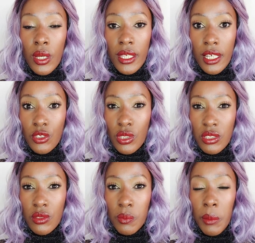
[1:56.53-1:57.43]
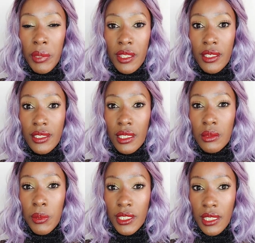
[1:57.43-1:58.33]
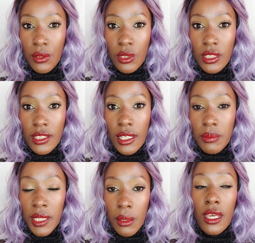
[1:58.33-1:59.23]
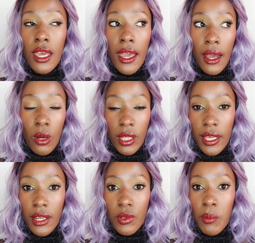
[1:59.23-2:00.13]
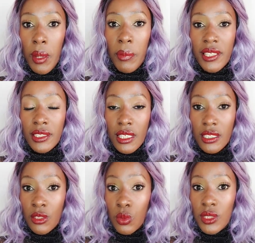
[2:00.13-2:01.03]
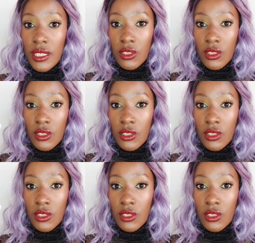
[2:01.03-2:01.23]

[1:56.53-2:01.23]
So I can't really remember the exact price I got it at, but all I can remember is that it was